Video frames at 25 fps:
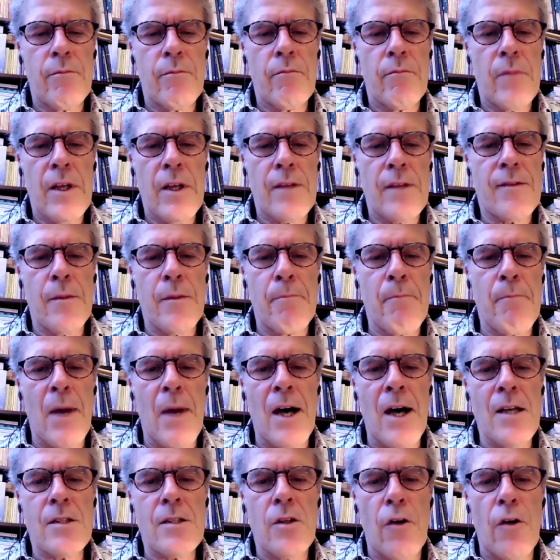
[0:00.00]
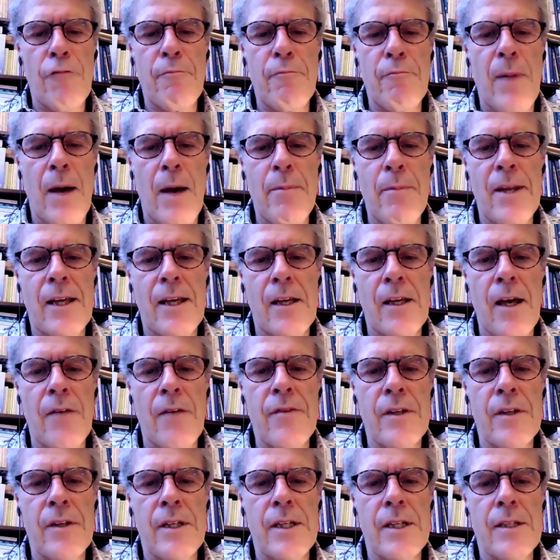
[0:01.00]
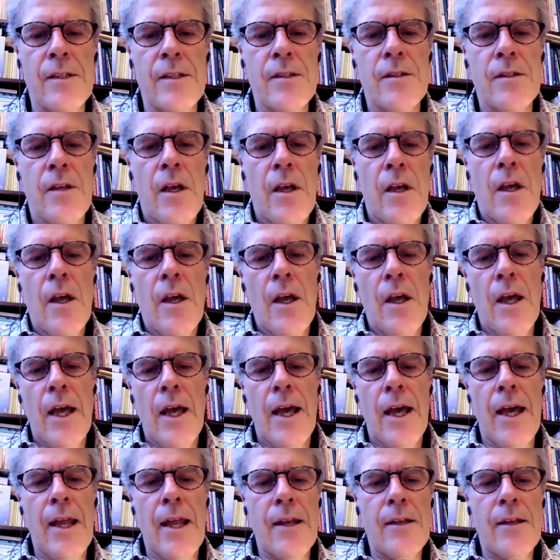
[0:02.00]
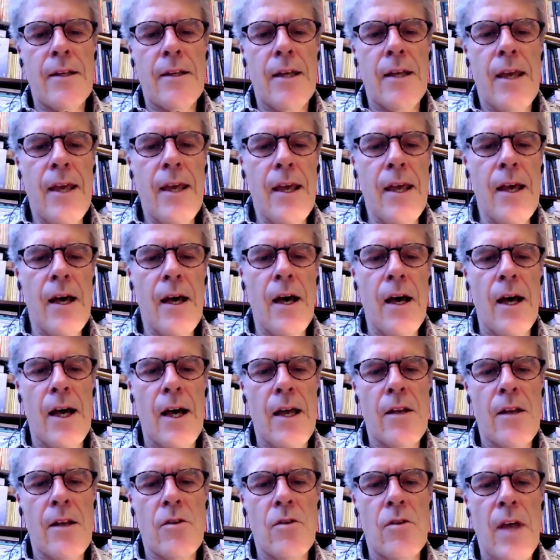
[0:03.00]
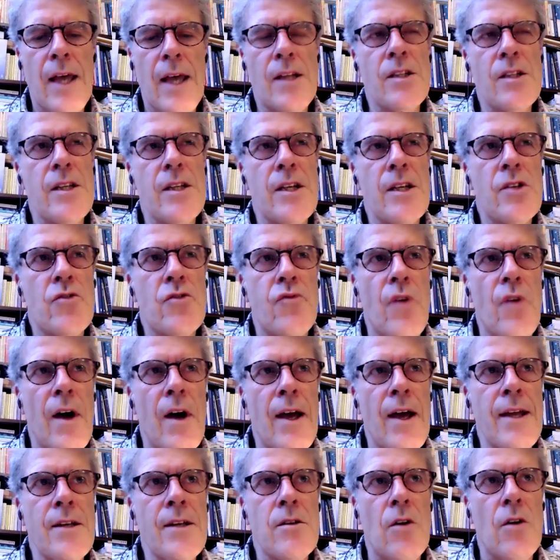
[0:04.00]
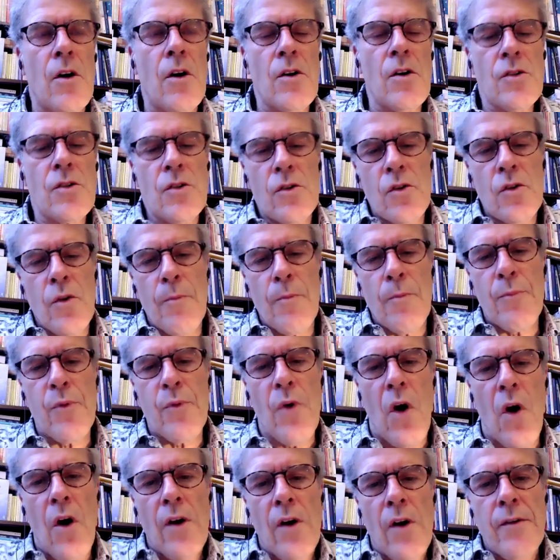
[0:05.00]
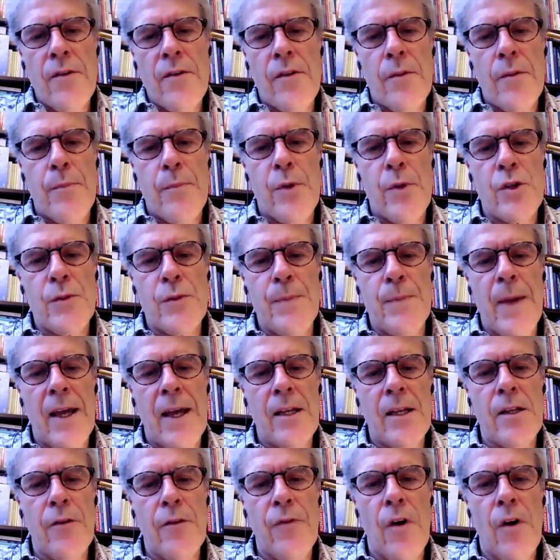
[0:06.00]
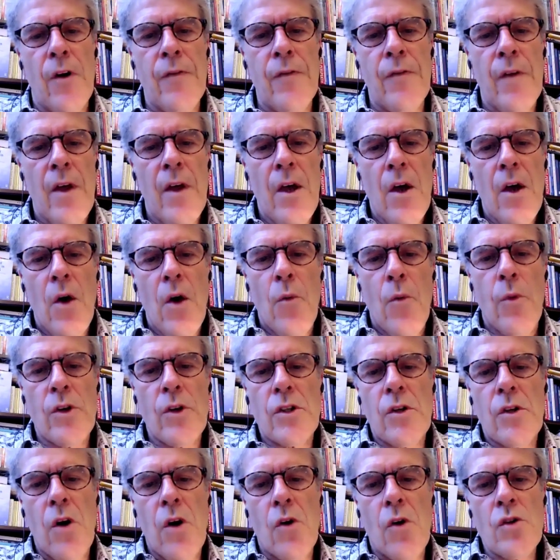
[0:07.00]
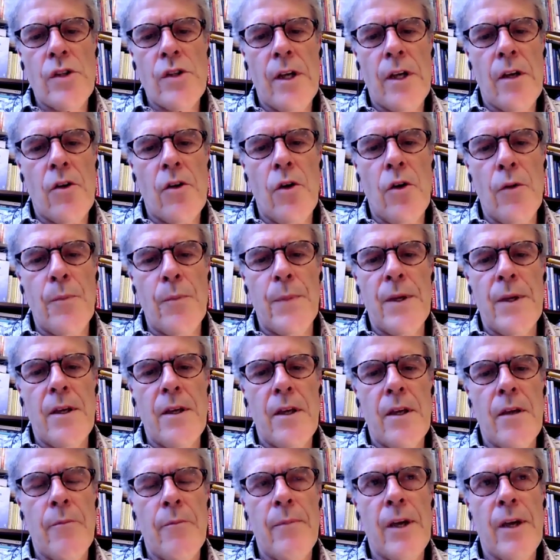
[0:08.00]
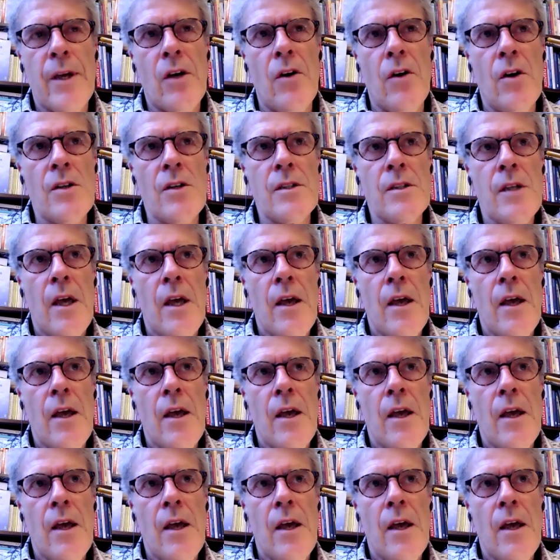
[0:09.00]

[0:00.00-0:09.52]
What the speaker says: it's a master of public governance. And mm-hmm. here I actually tried also to broaden the perspective of what coaching could be, because,